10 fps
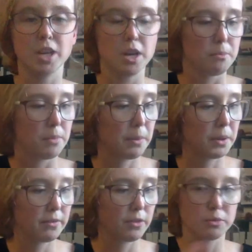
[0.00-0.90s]
My
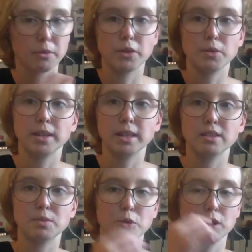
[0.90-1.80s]
plan for reviewing
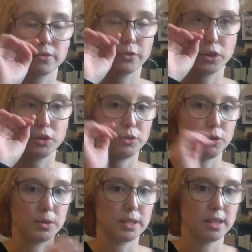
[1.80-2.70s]
these books for
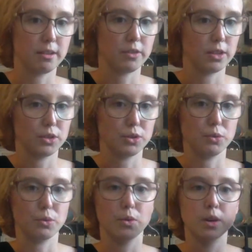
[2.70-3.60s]
YouTube and stuff is
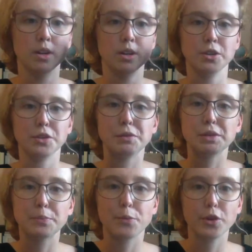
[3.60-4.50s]
to do a
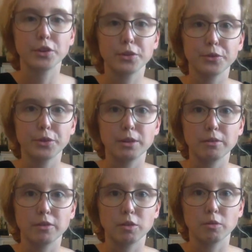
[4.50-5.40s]
spoiler-free
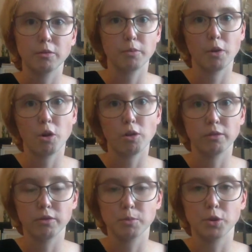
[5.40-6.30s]
review of all
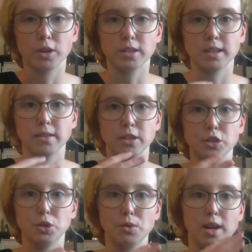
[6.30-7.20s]
of the books and then
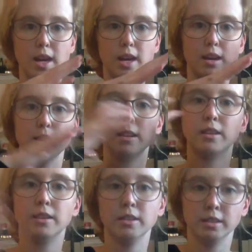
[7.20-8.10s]
do a
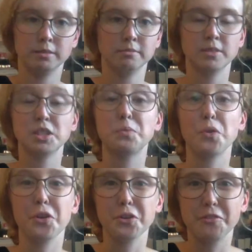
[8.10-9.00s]

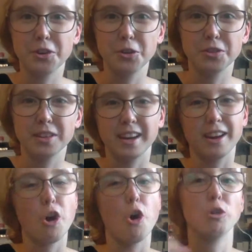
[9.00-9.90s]
spoiler-filled,
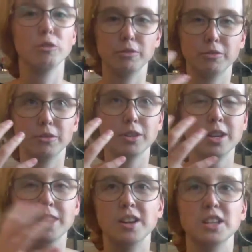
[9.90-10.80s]

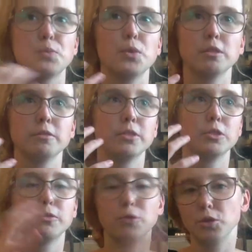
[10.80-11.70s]
a
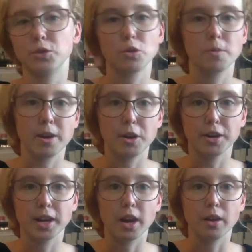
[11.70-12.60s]
spoiler-filled full Stormlight
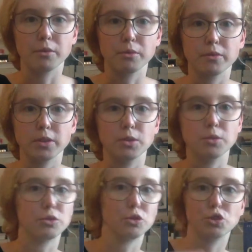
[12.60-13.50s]
Archive
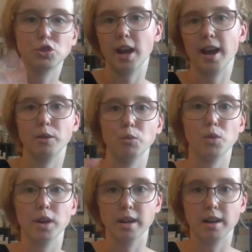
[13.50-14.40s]
review, chat,
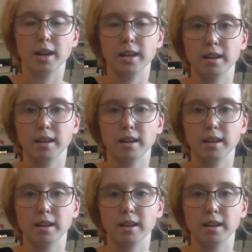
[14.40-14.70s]
whatnot,